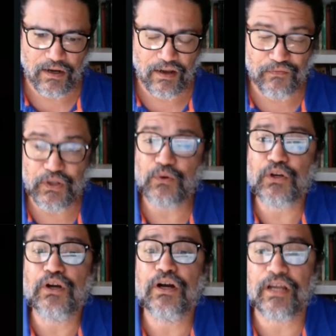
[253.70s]
feel
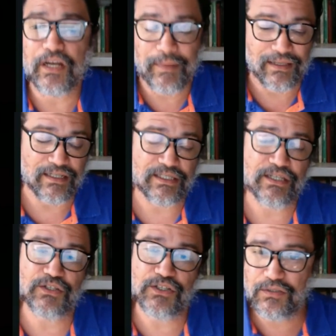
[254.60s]
good about the
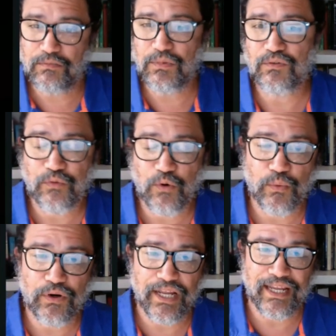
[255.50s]
decision to move
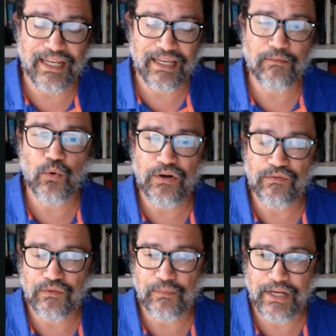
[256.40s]
forward and get more
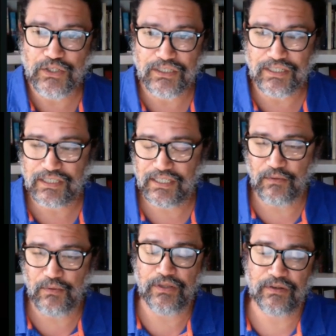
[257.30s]
information to see
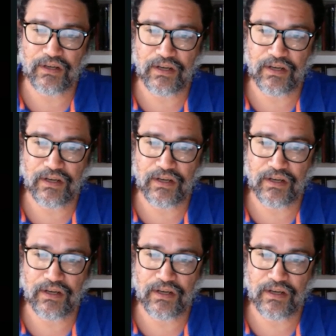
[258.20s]
whether or not